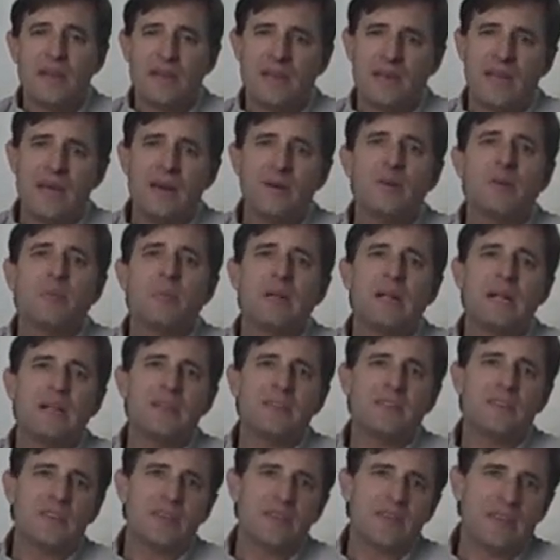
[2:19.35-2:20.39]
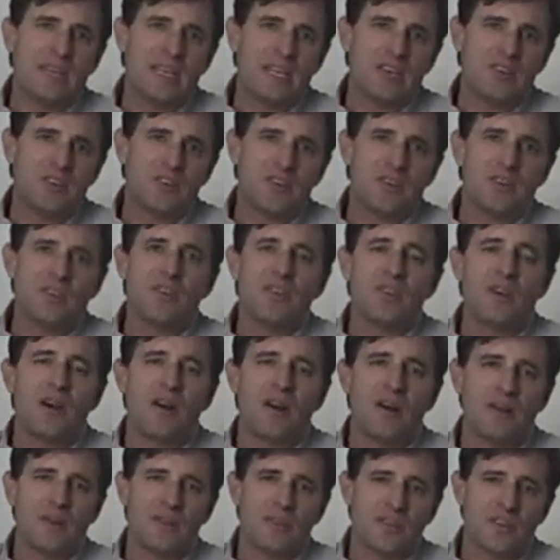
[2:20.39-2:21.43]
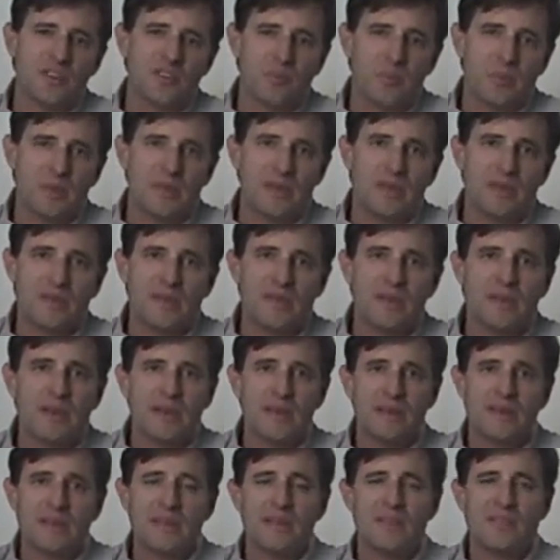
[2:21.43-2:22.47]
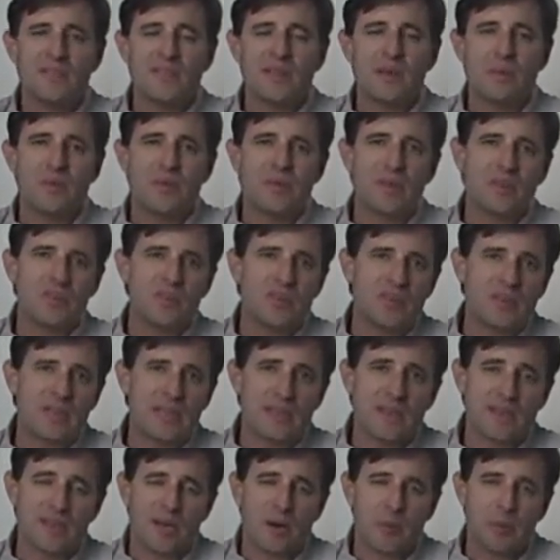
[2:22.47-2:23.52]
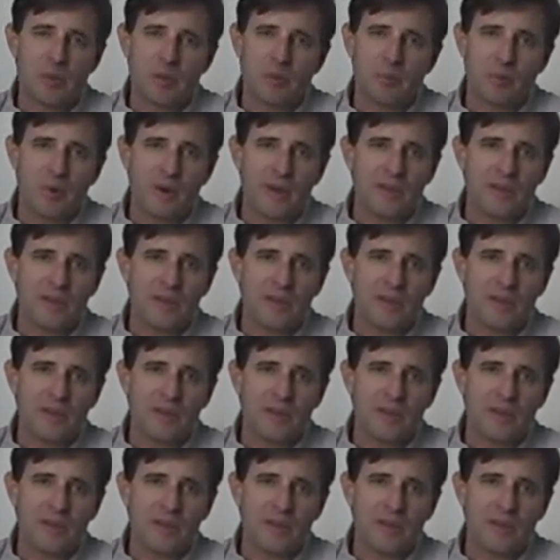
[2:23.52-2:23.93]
And now we're balancing the energies of the heart and the spleen. And again, same thing, just take a couple of